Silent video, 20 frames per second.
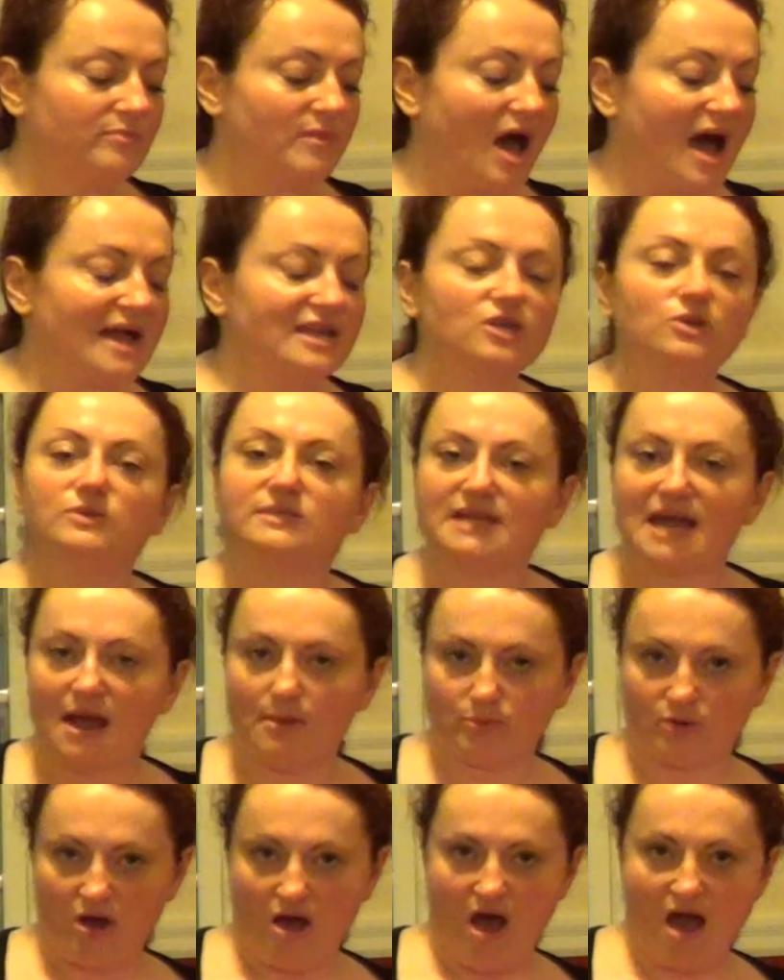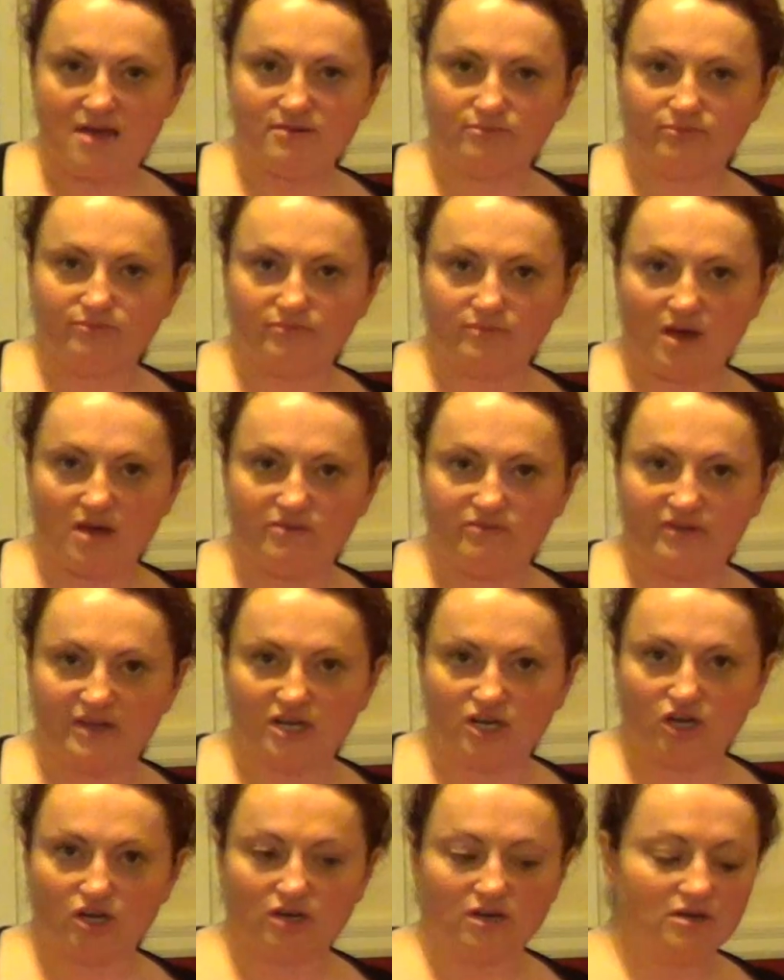I used apricot
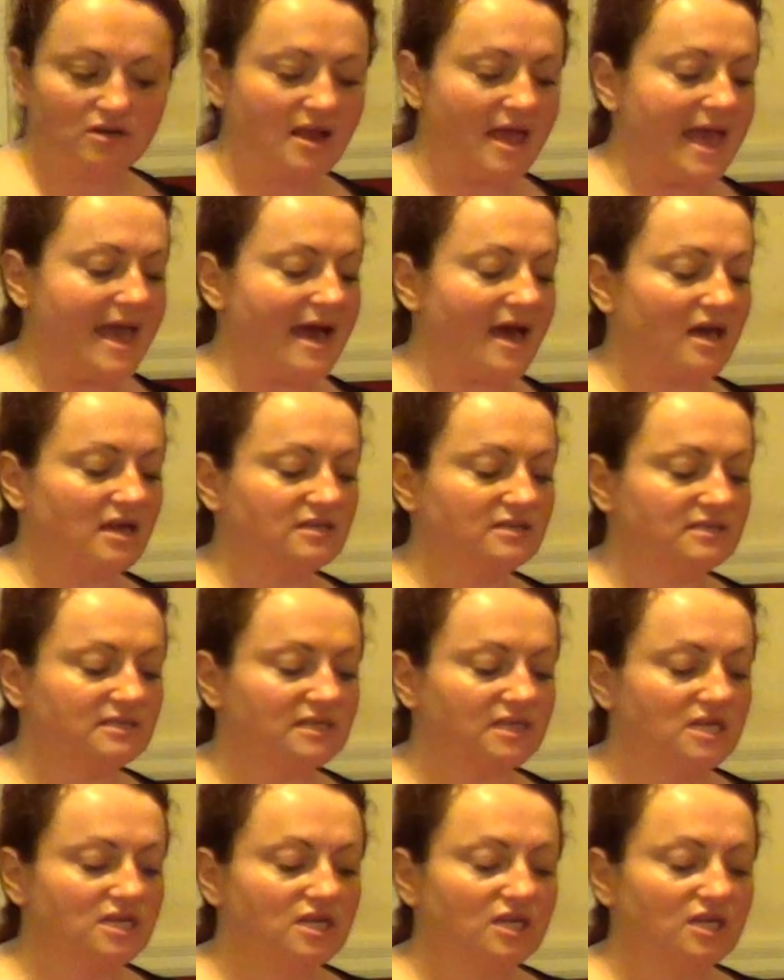vinegar and